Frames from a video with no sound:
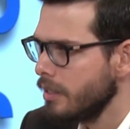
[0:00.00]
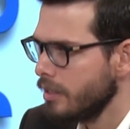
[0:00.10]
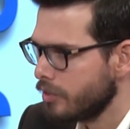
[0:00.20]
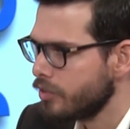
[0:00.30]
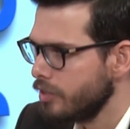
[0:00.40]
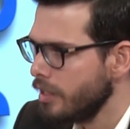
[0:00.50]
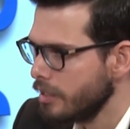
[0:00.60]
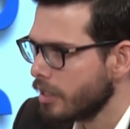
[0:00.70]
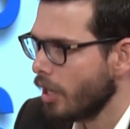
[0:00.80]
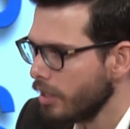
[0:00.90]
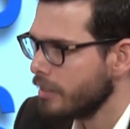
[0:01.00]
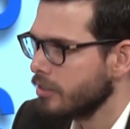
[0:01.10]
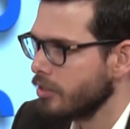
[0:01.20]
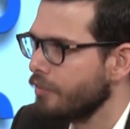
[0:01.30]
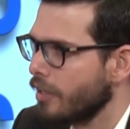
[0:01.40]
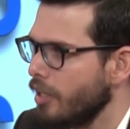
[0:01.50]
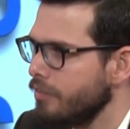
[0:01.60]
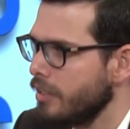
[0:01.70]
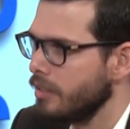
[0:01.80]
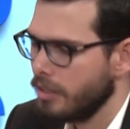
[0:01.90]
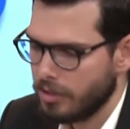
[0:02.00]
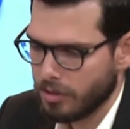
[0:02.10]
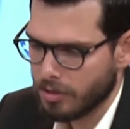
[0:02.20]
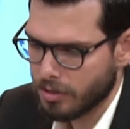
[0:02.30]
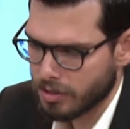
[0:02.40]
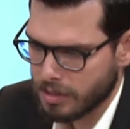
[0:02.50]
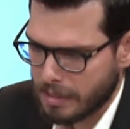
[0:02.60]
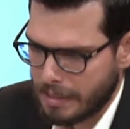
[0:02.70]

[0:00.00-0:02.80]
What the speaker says: It's in the context of covenant that it occurs.